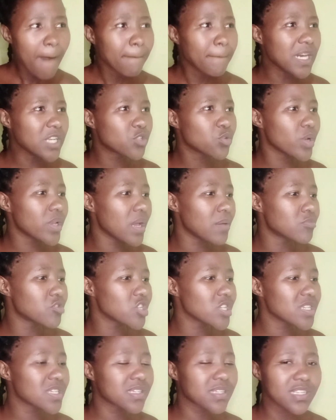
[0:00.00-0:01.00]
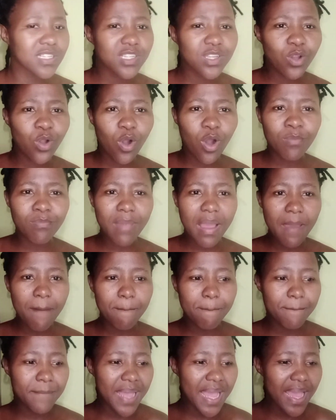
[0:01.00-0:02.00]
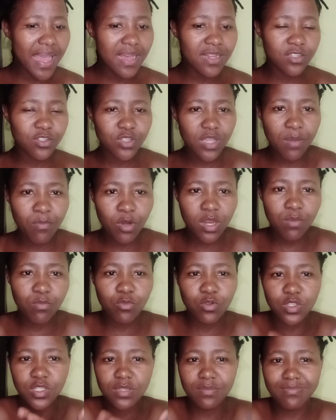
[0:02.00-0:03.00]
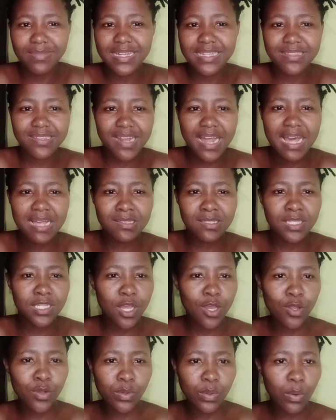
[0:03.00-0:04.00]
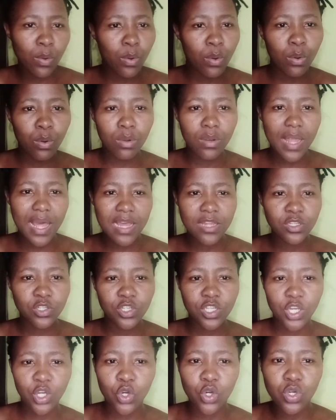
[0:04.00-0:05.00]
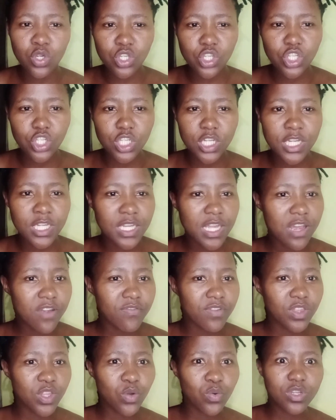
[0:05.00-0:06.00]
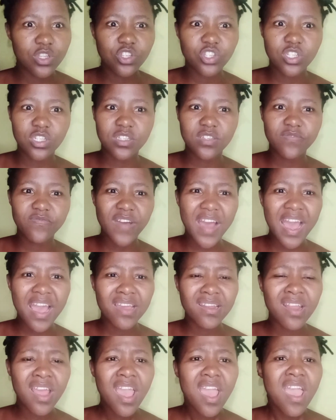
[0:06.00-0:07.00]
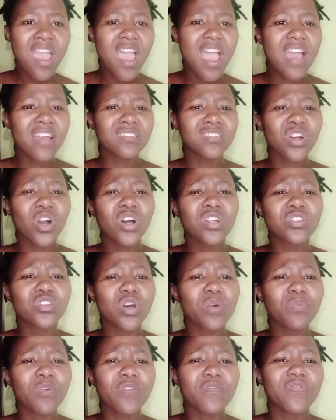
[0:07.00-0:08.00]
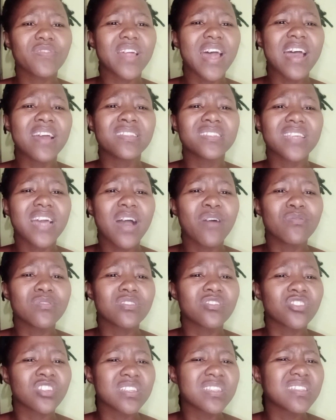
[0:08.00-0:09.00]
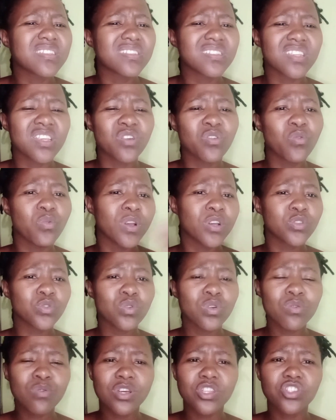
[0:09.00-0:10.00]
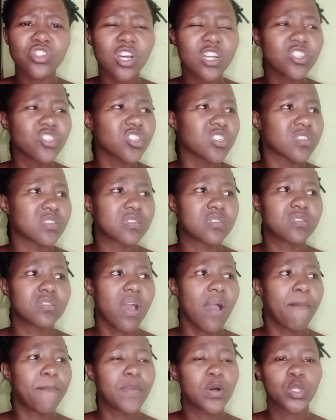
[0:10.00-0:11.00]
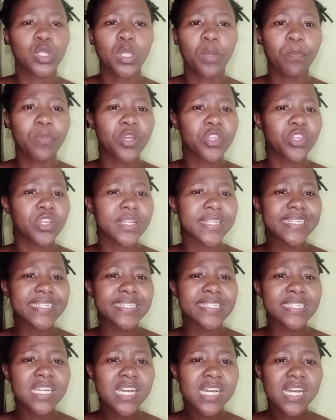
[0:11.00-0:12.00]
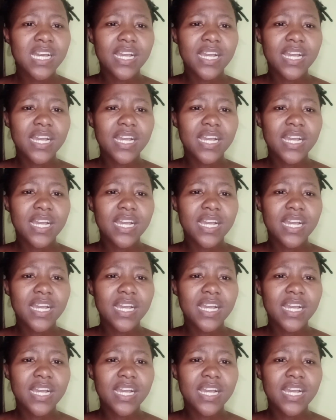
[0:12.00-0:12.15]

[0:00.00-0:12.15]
But when I'm just sitting on my bed, yeah, but I'm mattress and all, and on a cushion, everything was just fine. And on top of that, I was just sick with it. Was not just about the Bartholin